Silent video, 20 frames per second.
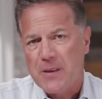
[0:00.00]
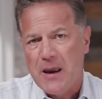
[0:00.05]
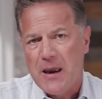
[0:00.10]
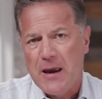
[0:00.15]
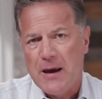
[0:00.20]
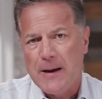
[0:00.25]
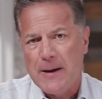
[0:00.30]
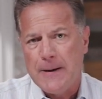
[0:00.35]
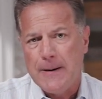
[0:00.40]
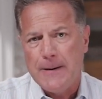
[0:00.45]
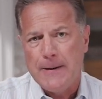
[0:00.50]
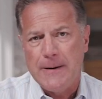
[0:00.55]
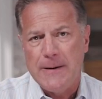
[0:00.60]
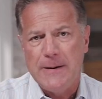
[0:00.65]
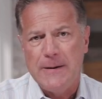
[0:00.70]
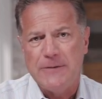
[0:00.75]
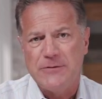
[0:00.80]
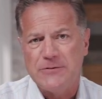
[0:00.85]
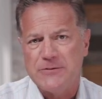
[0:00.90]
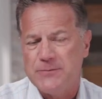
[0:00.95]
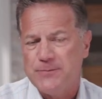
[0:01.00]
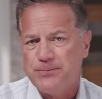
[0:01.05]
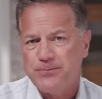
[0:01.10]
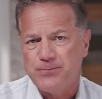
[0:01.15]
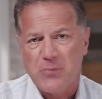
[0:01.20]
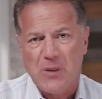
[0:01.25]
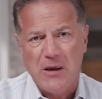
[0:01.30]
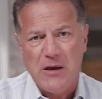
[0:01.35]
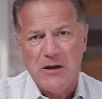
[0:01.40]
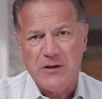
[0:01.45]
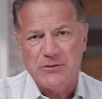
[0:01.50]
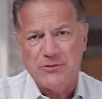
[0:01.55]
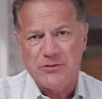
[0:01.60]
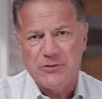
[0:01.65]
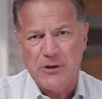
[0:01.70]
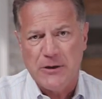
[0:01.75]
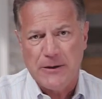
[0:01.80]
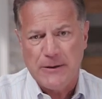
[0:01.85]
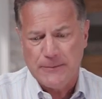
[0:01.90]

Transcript: and it's